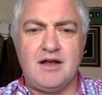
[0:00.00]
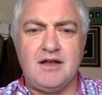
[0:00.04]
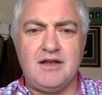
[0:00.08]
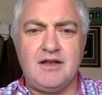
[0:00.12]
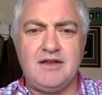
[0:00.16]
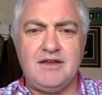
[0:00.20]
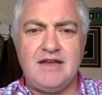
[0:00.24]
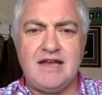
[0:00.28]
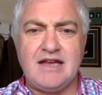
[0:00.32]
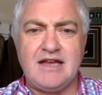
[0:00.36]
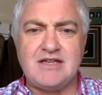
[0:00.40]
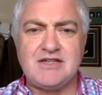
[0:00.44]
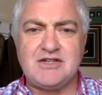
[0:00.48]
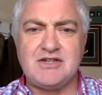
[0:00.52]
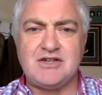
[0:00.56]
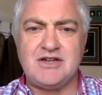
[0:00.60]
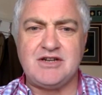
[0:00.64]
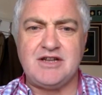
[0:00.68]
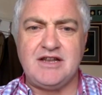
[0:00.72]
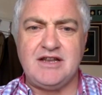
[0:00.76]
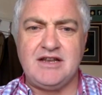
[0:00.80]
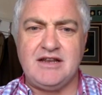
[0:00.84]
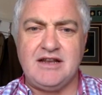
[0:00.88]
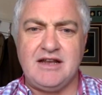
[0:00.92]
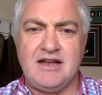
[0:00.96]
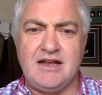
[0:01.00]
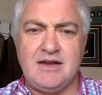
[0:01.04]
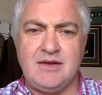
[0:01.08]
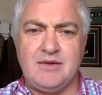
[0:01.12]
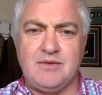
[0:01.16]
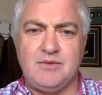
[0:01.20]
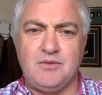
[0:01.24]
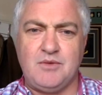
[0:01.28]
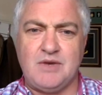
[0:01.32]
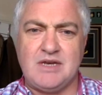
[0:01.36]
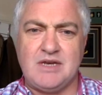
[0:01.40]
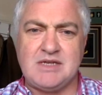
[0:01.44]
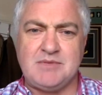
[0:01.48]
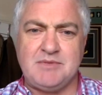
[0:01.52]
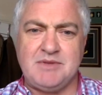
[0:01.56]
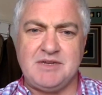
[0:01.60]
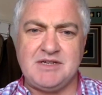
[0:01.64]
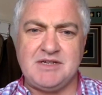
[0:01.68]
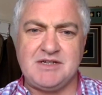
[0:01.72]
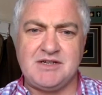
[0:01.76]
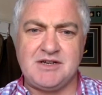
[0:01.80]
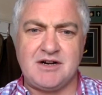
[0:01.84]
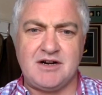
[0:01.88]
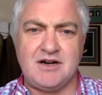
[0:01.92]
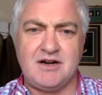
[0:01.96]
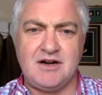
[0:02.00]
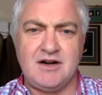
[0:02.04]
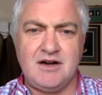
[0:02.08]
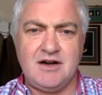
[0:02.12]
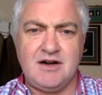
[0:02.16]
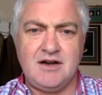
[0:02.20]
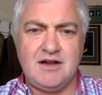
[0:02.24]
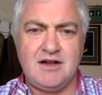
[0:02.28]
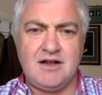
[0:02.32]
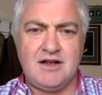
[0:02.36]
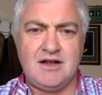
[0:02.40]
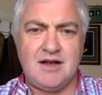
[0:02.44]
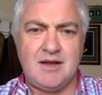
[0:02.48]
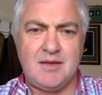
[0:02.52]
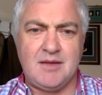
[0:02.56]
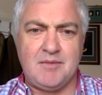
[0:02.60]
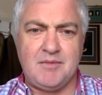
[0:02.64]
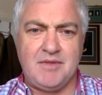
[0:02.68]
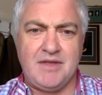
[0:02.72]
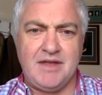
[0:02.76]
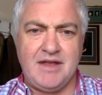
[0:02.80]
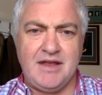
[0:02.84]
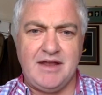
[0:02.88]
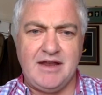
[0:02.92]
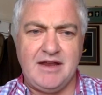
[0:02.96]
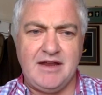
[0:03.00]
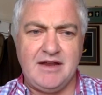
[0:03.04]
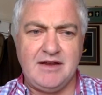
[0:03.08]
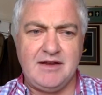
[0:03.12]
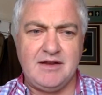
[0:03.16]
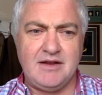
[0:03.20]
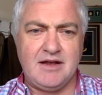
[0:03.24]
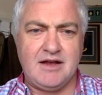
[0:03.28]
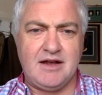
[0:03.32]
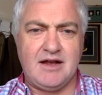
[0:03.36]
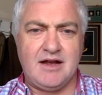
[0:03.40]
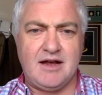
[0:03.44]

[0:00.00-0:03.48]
yesterday in Westminster the